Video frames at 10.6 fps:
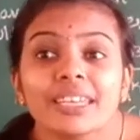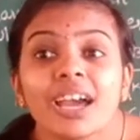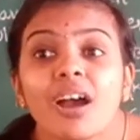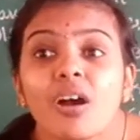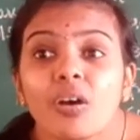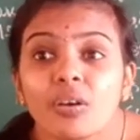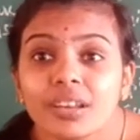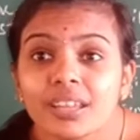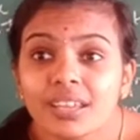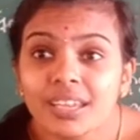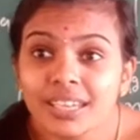or
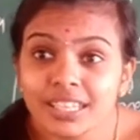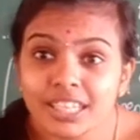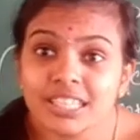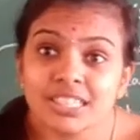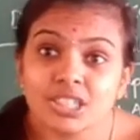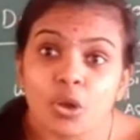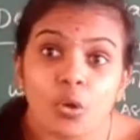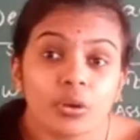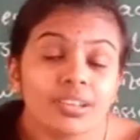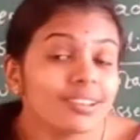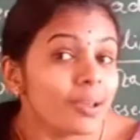it is not
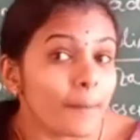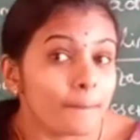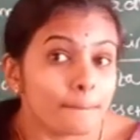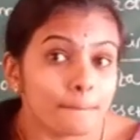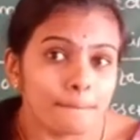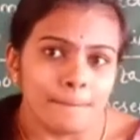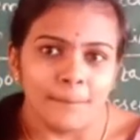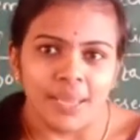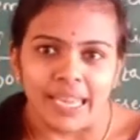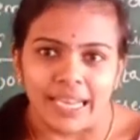made.